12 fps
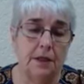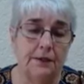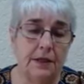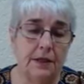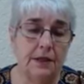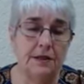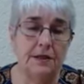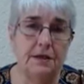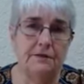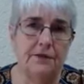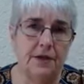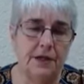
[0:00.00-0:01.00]
The king
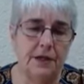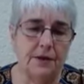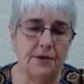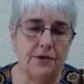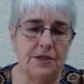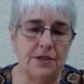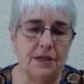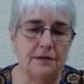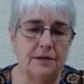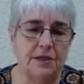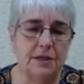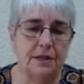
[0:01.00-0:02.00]
said, 'Find out whose son
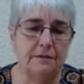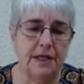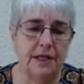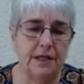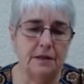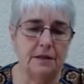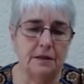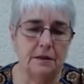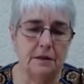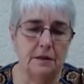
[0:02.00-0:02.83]
this young man is.'